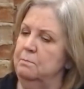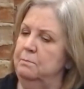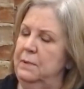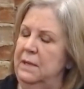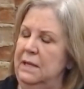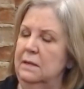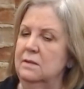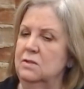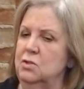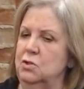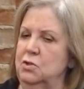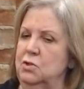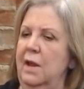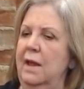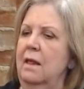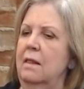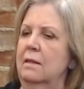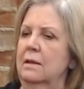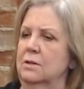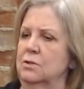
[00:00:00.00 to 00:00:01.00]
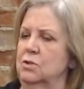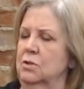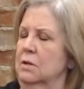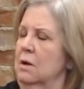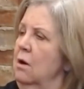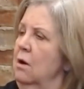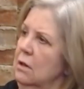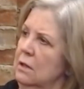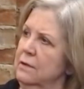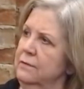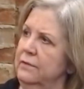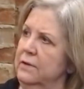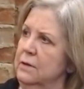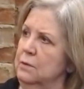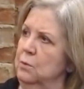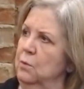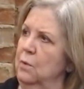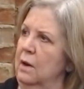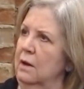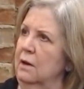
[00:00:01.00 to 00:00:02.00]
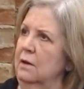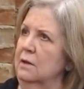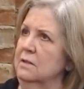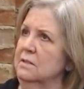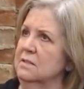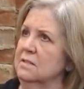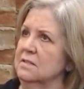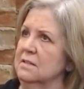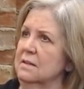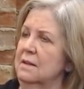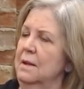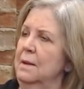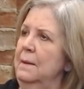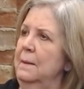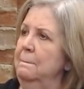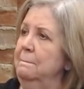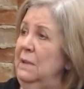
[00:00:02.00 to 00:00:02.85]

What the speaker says: the biggest challenge in all of it was